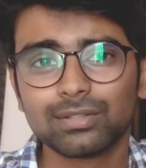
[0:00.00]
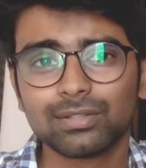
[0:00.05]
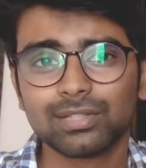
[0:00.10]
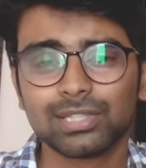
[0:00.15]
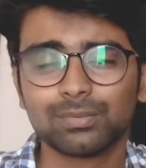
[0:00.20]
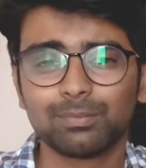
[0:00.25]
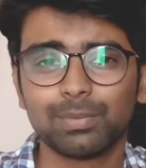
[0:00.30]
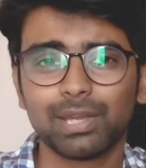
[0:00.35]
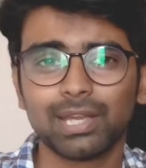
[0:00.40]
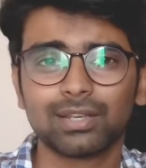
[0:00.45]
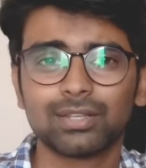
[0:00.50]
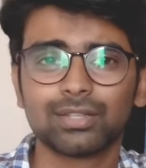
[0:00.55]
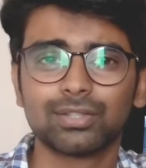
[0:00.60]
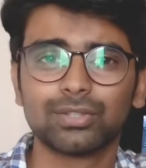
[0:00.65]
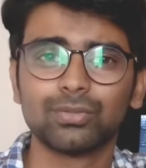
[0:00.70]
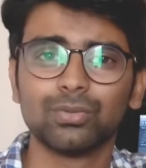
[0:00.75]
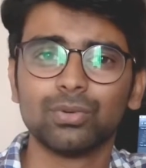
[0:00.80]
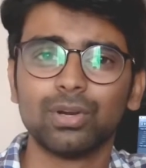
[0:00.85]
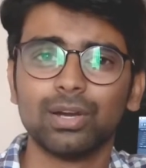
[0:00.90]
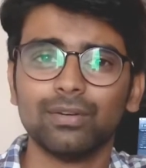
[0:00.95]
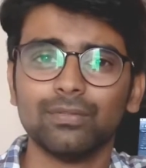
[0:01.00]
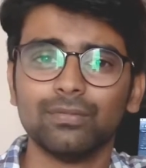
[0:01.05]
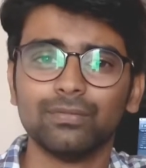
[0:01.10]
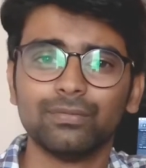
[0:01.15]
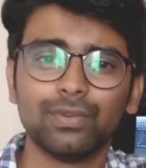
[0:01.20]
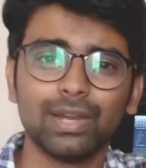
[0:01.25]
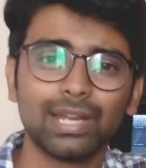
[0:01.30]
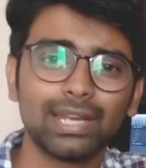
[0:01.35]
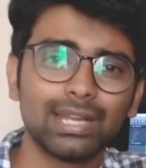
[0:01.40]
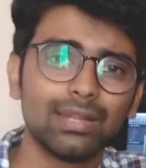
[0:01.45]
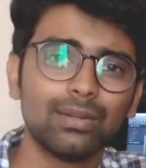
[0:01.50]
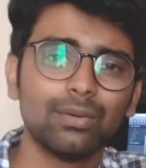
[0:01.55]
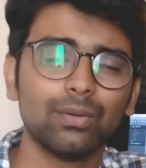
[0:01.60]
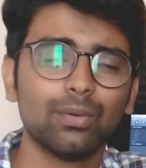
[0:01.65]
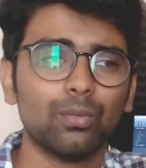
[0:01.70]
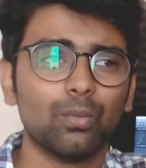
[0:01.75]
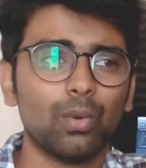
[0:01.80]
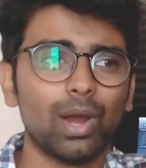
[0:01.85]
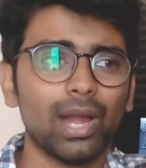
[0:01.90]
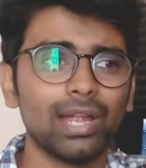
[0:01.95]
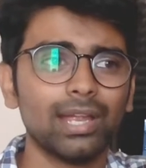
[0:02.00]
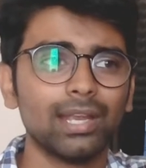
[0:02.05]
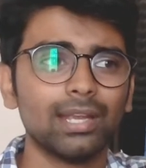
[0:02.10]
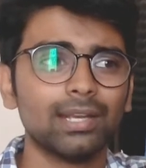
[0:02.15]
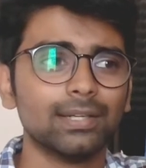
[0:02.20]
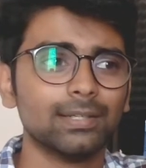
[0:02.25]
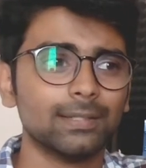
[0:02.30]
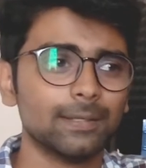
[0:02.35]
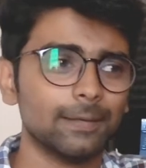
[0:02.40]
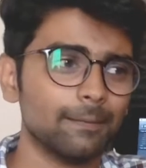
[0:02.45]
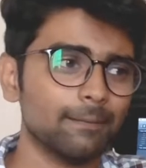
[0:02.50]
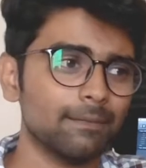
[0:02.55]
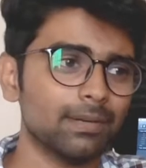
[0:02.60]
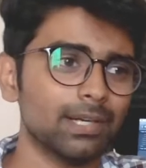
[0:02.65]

respect to a very wide